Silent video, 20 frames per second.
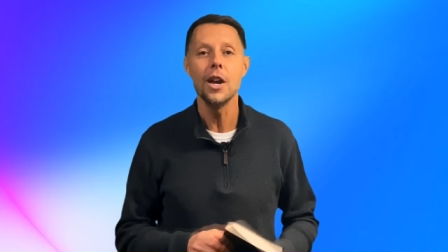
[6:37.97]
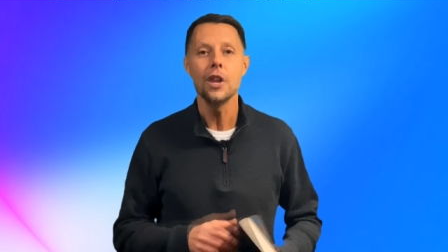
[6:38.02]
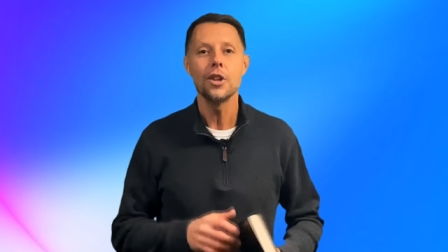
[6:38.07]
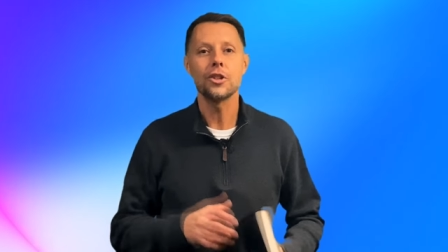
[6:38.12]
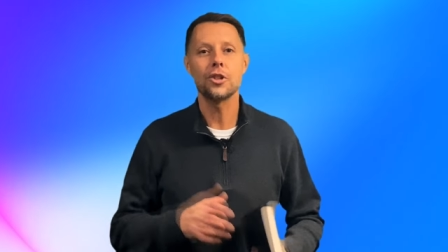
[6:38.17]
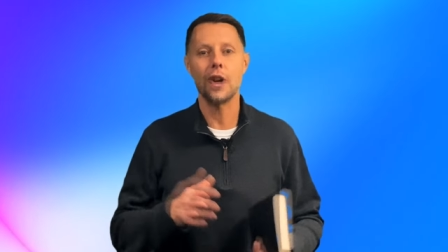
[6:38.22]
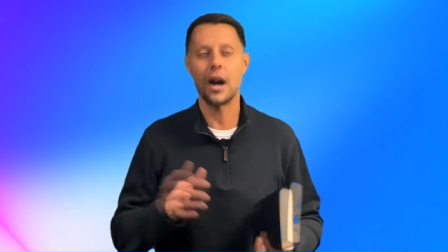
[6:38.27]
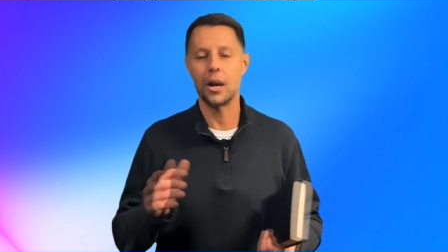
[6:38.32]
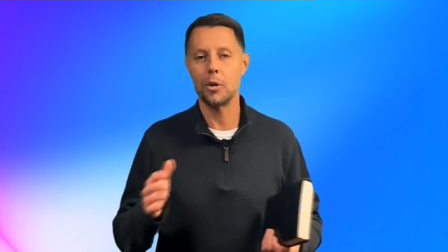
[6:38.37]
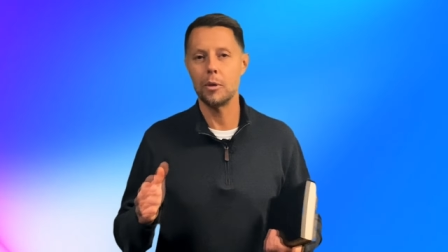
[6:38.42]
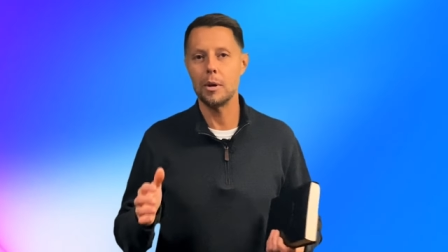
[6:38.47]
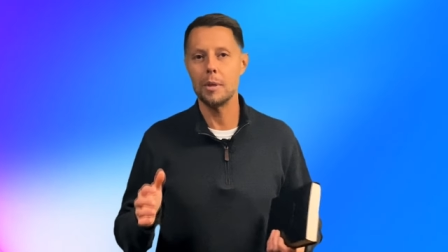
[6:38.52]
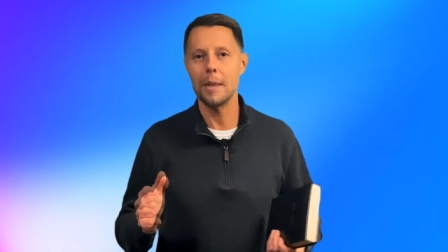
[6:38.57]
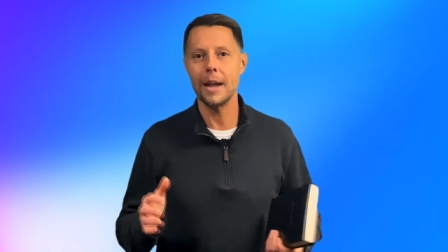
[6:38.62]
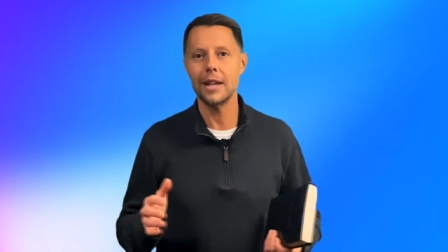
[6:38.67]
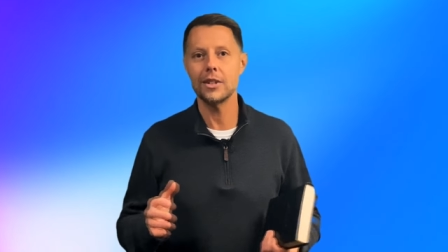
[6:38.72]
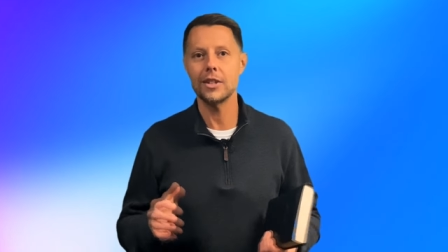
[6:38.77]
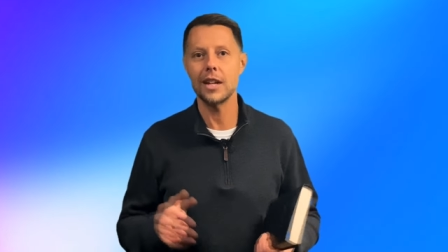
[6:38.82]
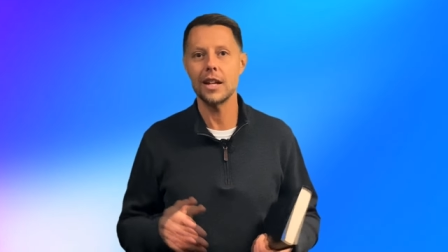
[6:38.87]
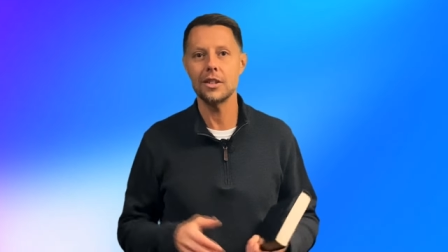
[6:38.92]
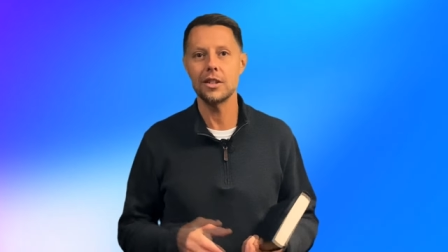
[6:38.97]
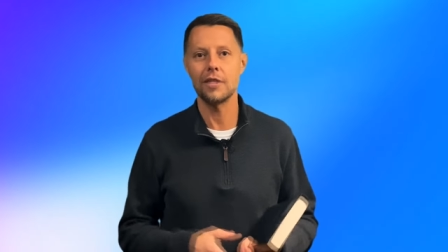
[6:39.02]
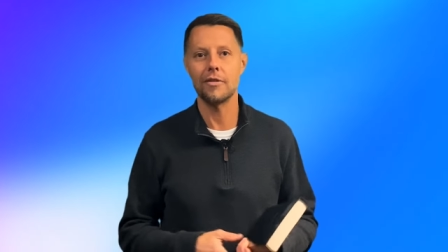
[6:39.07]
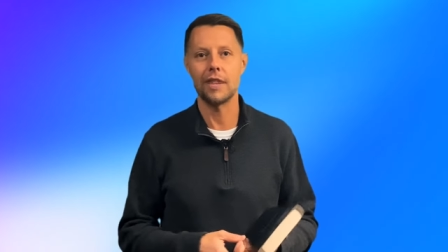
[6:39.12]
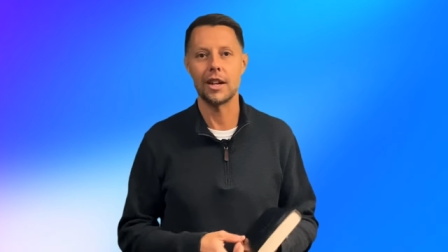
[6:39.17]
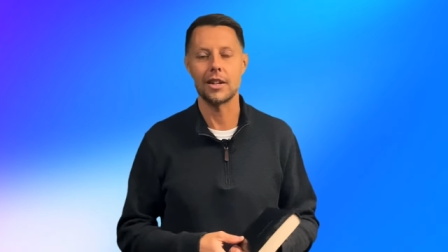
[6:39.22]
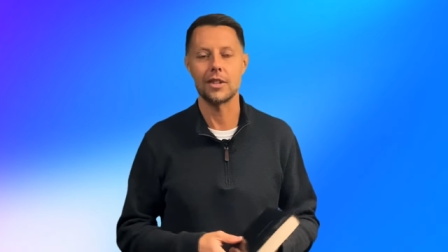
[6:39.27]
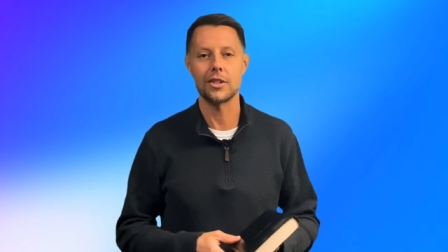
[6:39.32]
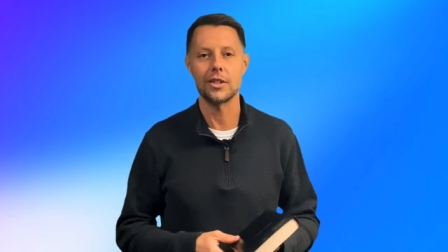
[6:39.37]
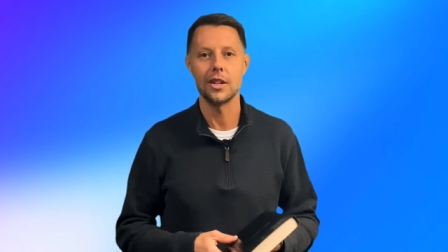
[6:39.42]
So how do we make sense of
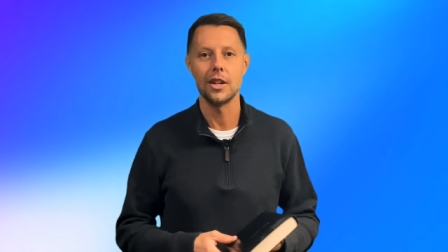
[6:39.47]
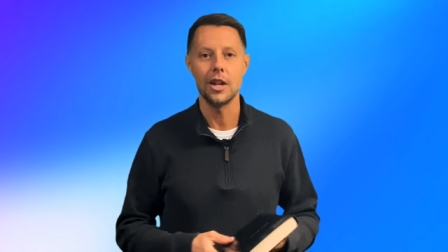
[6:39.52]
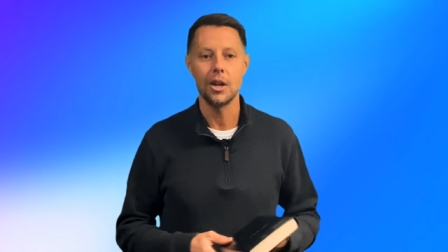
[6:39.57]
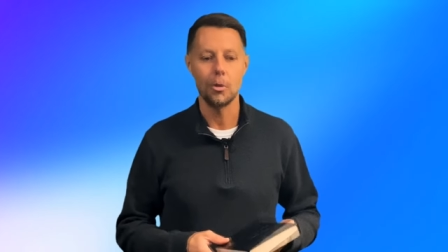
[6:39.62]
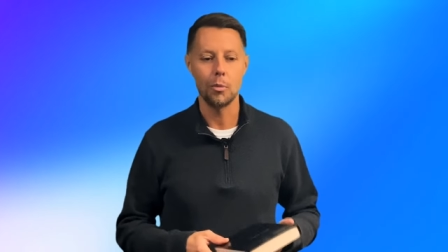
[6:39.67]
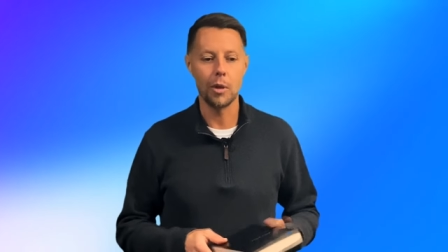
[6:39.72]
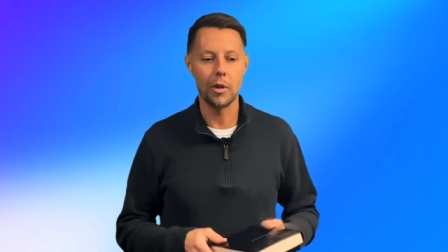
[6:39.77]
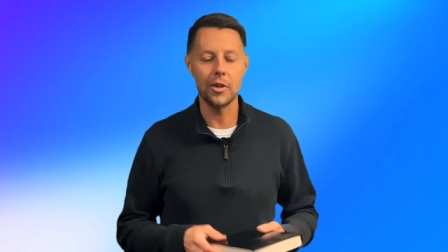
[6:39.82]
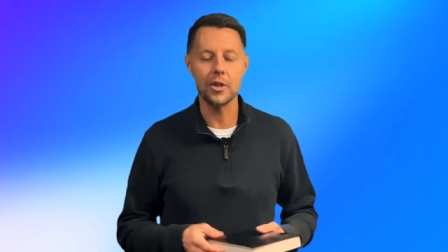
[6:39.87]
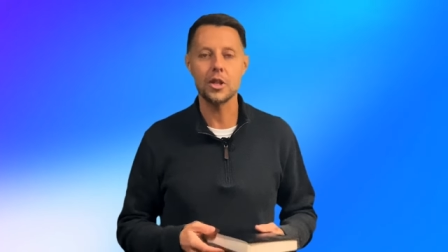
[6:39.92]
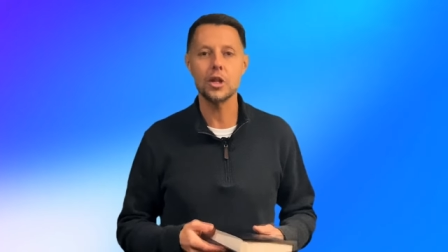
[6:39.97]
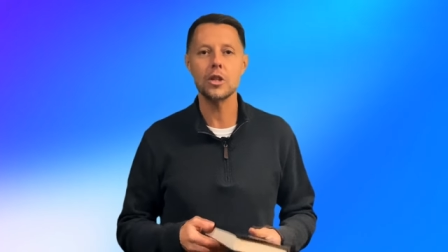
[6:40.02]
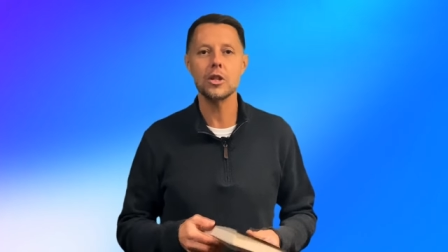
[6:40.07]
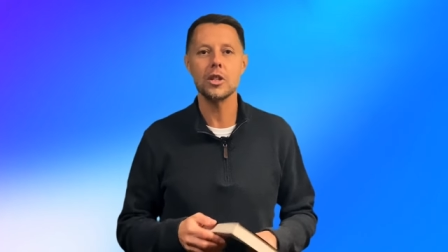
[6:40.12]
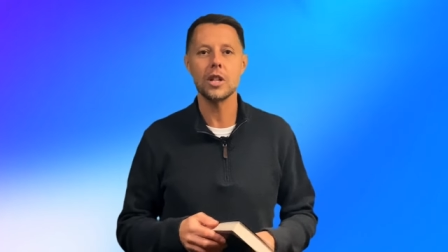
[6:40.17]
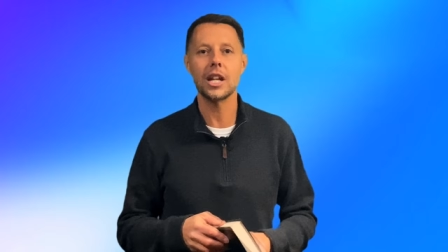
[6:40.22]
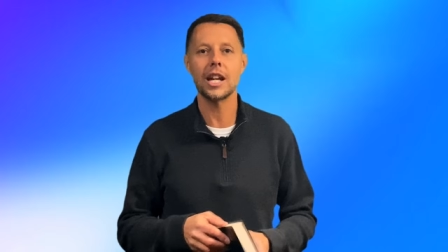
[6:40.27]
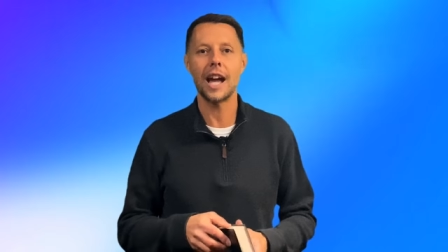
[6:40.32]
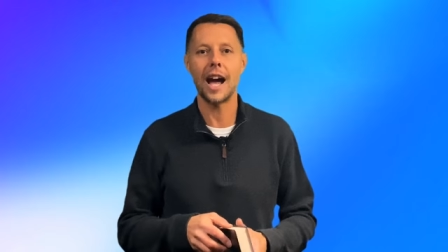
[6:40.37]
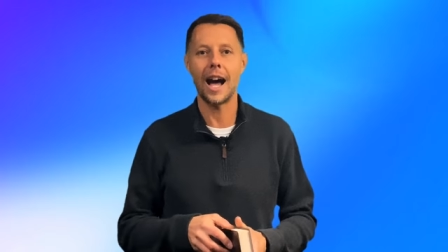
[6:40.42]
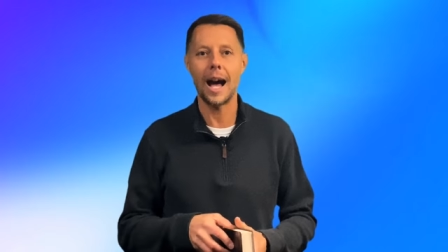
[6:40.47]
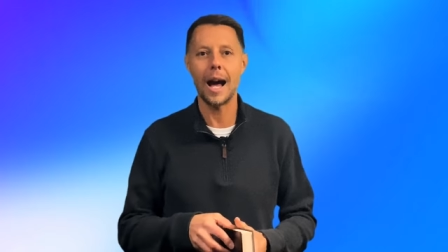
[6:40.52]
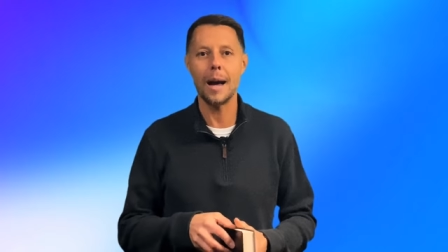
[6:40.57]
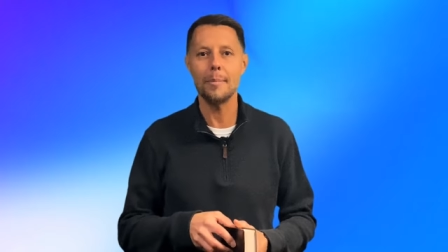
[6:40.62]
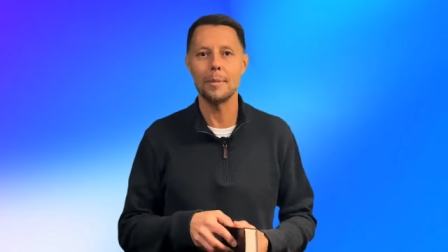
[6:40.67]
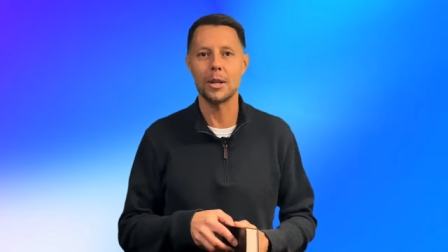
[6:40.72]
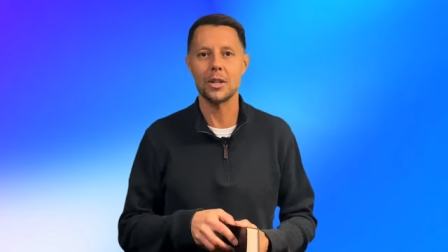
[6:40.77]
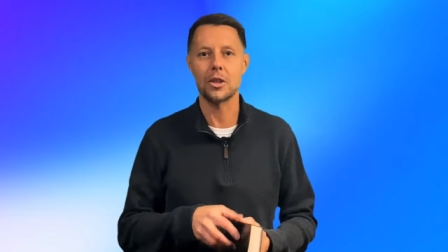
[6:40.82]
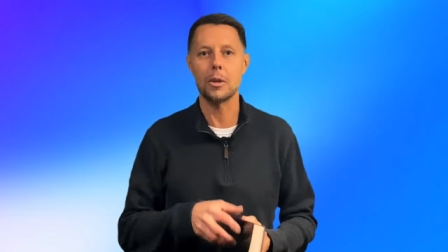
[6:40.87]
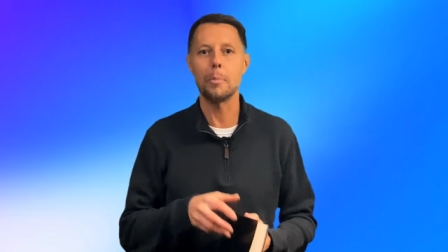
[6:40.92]
this? Well, the, the
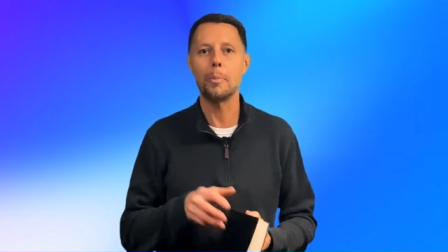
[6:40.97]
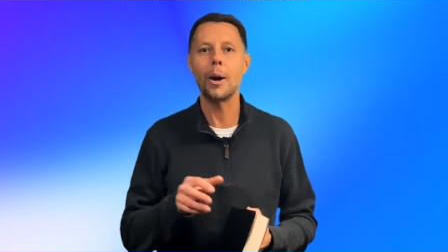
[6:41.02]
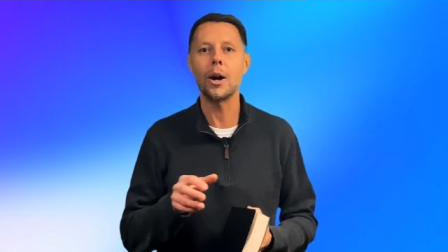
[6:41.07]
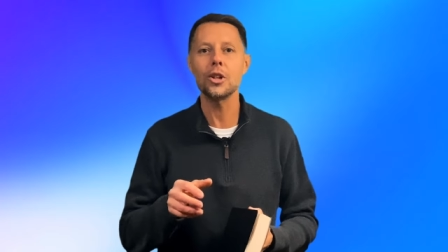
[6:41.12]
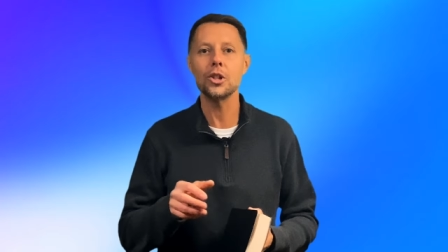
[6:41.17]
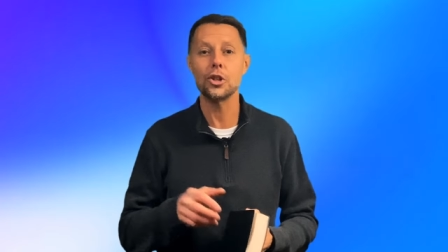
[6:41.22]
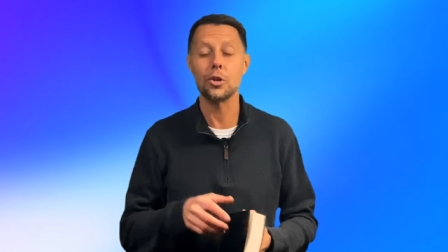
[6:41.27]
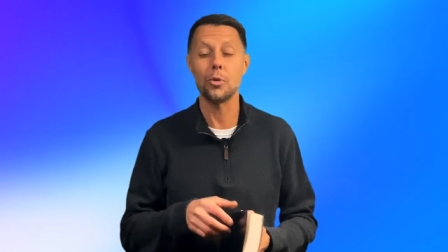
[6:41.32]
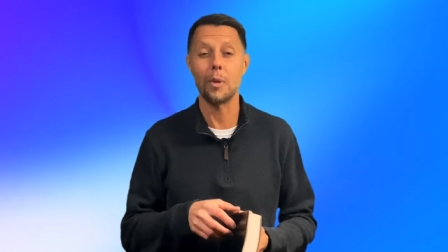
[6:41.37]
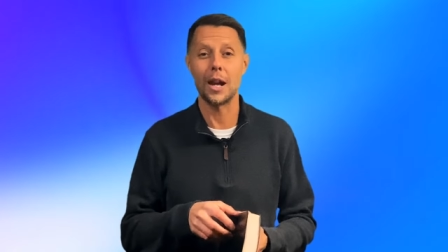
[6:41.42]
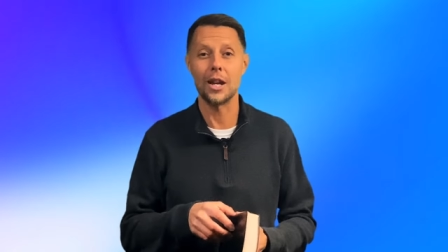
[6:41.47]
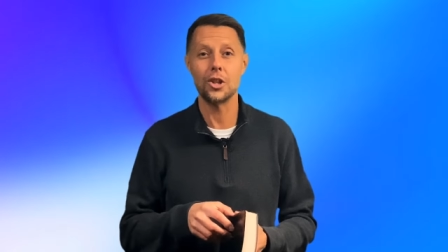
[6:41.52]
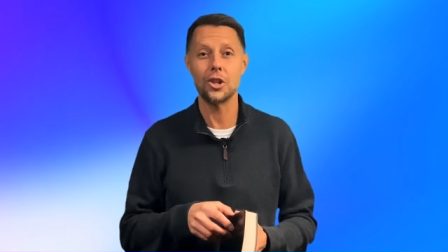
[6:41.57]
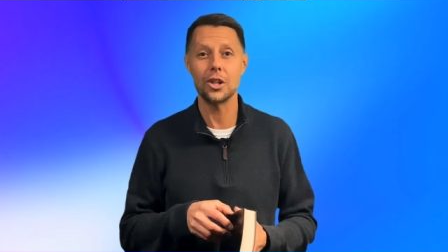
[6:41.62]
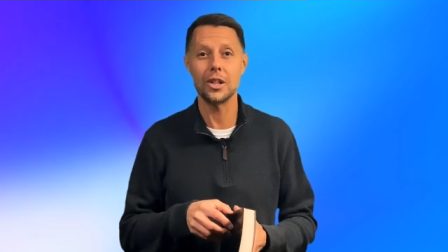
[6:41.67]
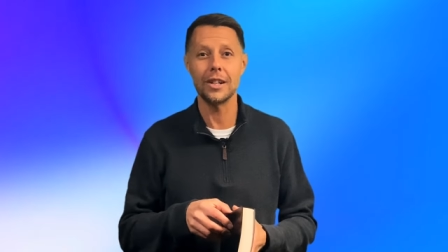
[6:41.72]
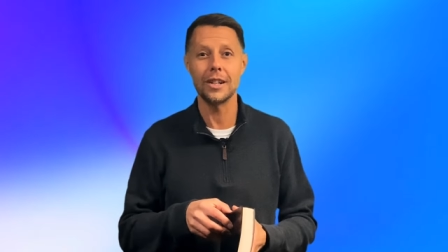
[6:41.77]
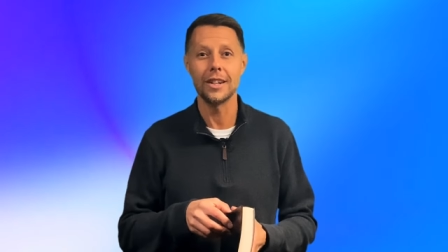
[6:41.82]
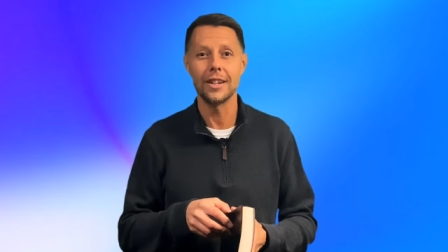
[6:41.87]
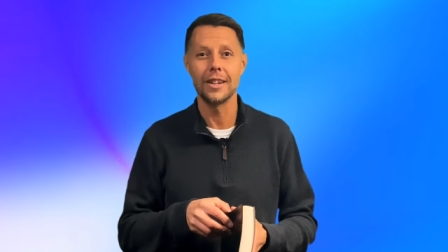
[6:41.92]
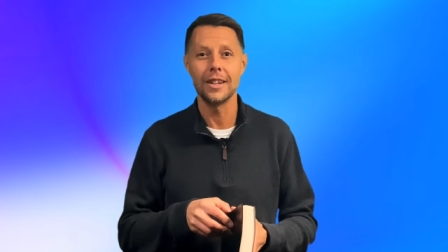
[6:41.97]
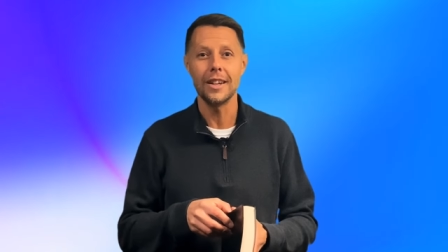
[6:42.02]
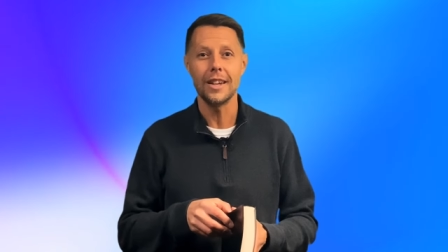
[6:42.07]
commas, the punctuation